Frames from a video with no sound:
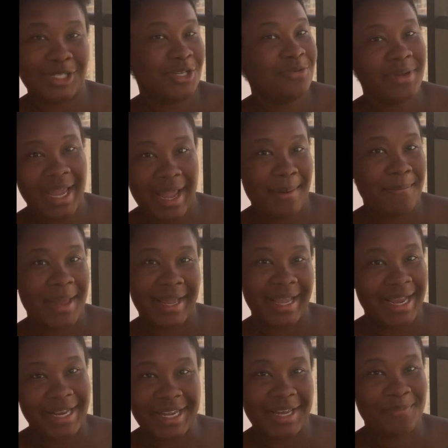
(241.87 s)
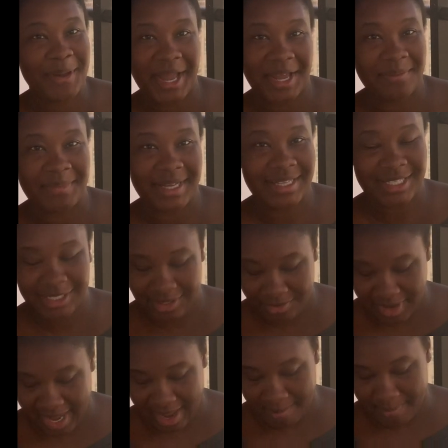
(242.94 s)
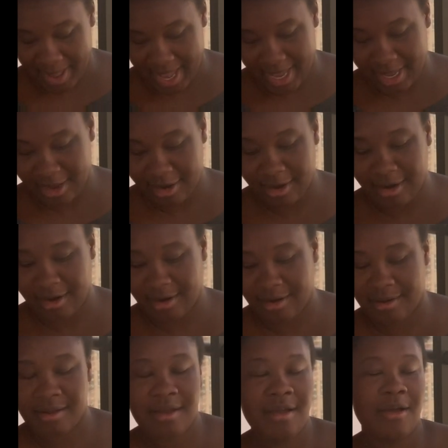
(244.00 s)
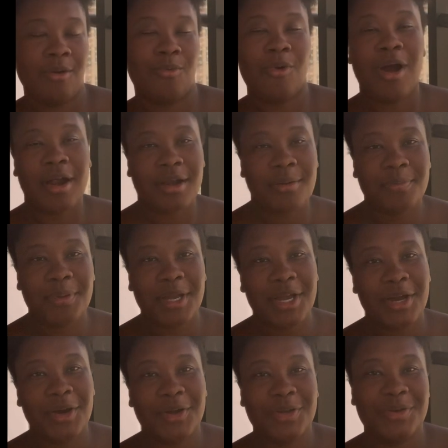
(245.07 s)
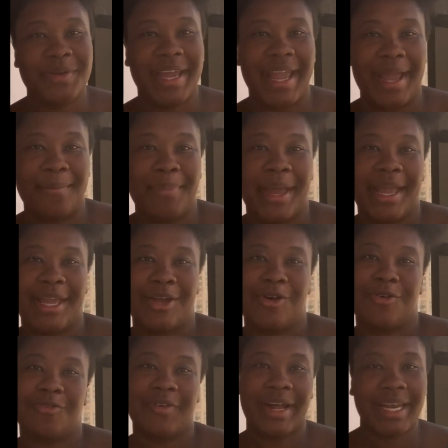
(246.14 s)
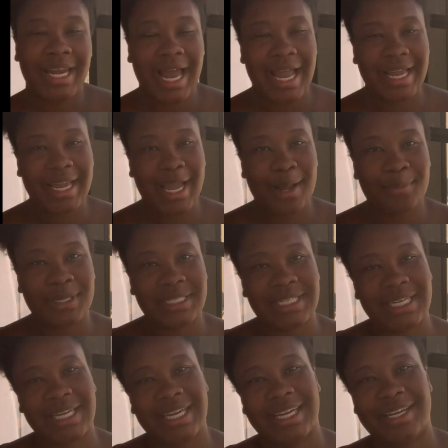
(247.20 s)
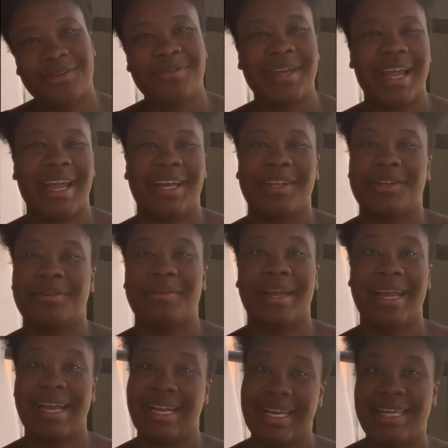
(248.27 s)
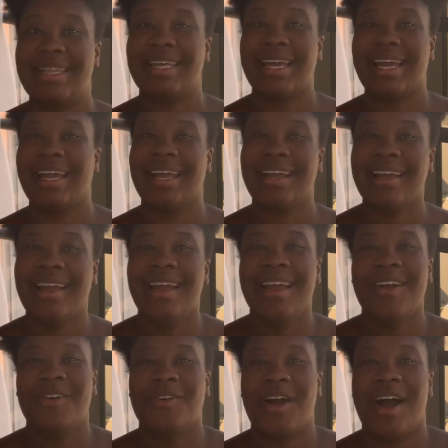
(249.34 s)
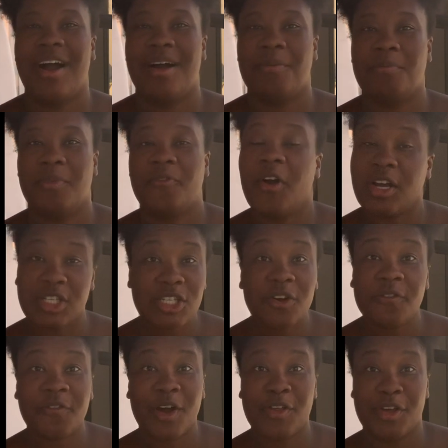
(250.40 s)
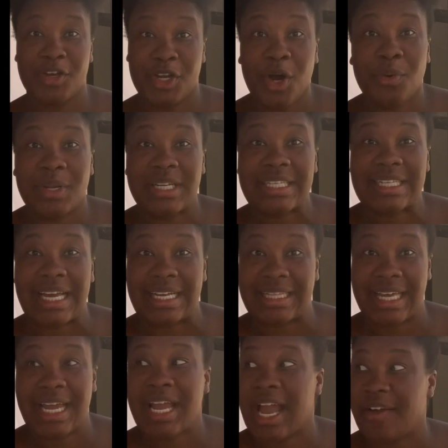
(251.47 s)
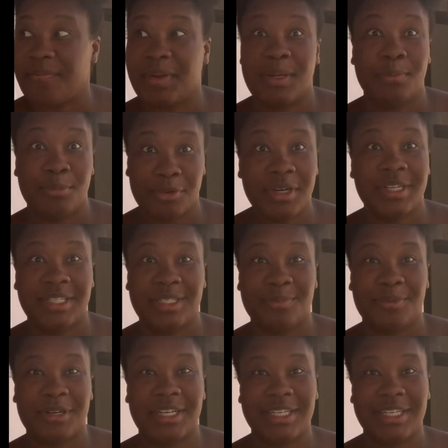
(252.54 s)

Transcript: So you can't make any payments. You can't pay your water bill. You can't pay your red light camera ticket. You can't do anything until further notice. Like, they have been breached.